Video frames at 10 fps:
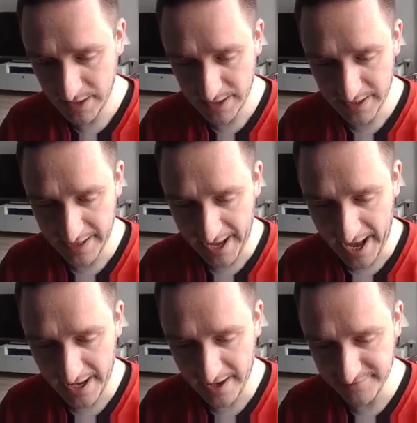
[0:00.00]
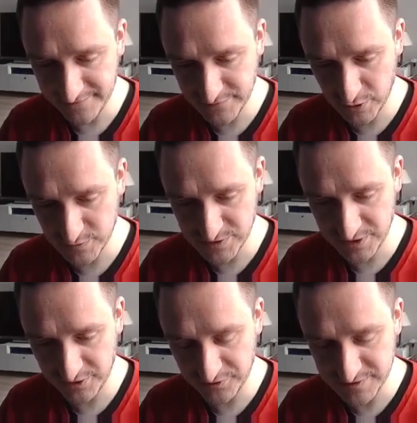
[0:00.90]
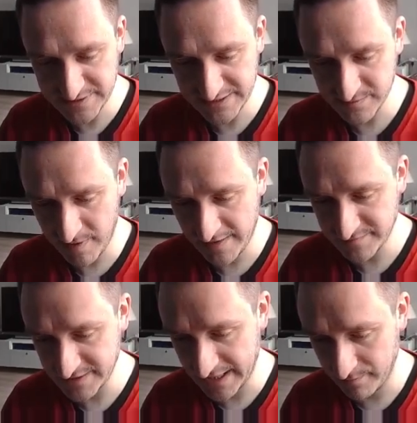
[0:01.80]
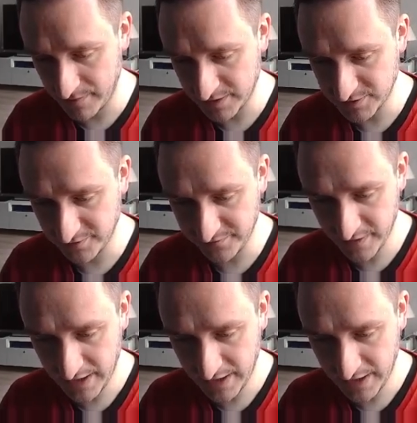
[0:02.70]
I have chosen here 6 months and a bunch of